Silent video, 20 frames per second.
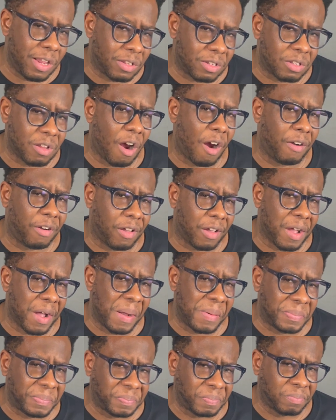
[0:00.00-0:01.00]
starting to
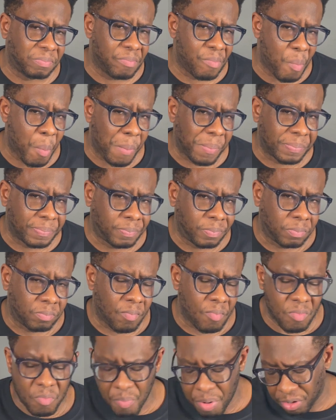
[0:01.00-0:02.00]
come,
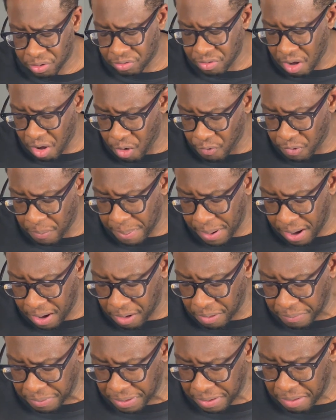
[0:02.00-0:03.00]
but it's not
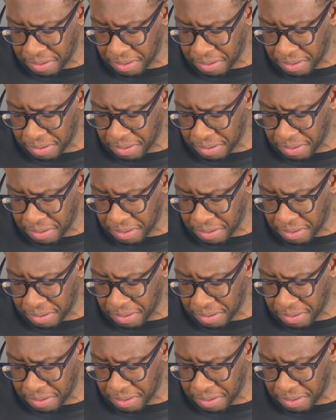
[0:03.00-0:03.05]
overpowering.